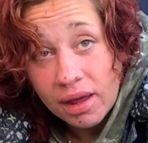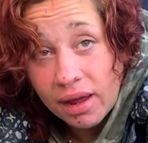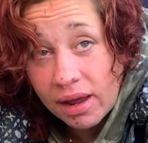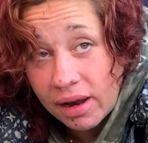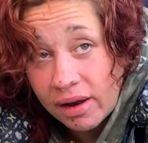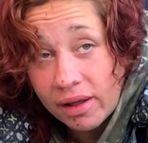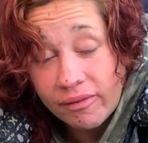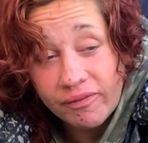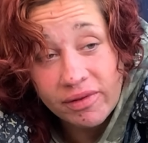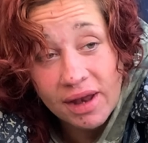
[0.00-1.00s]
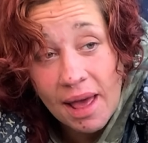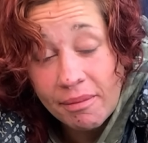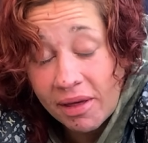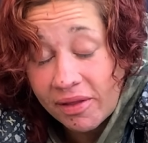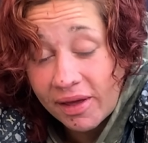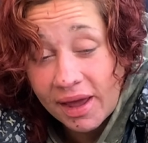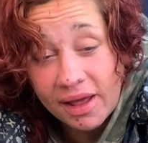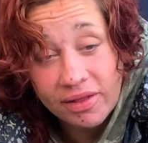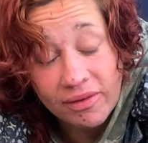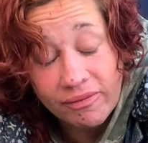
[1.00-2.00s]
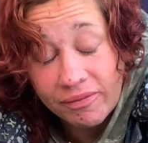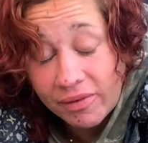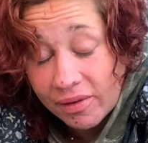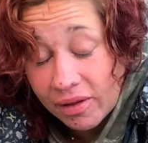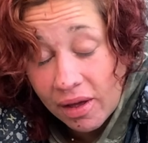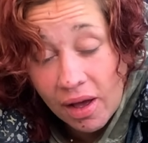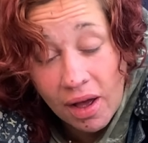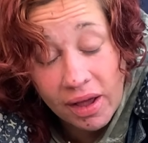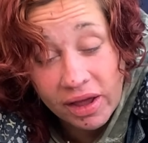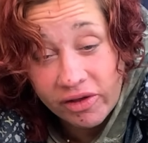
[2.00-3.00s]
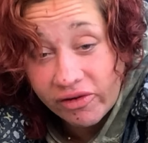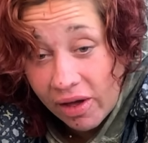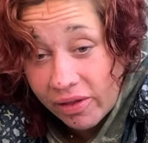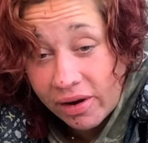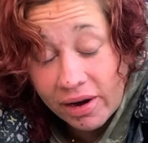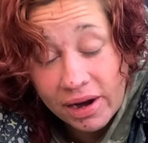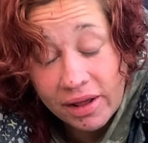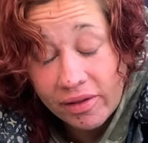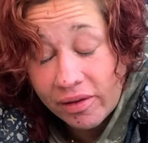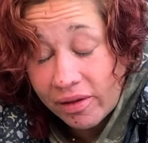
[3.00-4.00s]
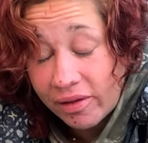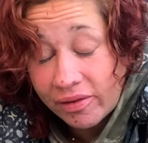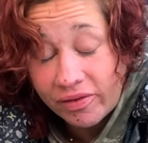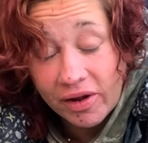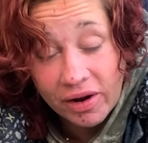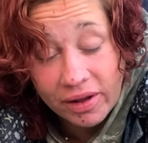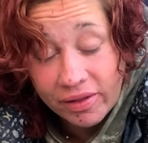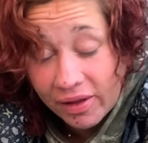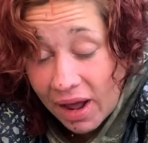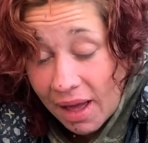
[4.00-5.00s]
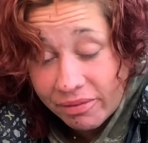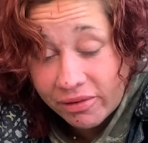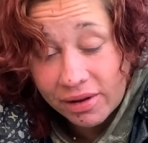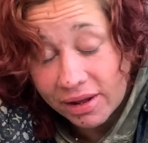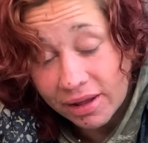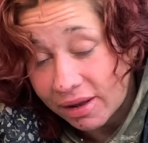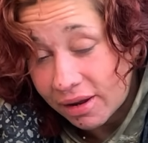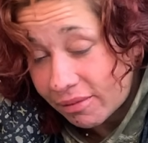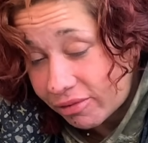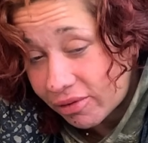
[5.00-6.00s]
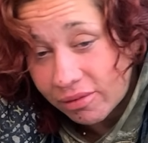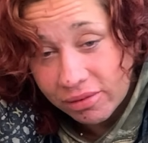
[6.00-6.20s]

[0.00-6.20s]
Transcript: And if it's not by the hands of each other, the cops are like killing them too.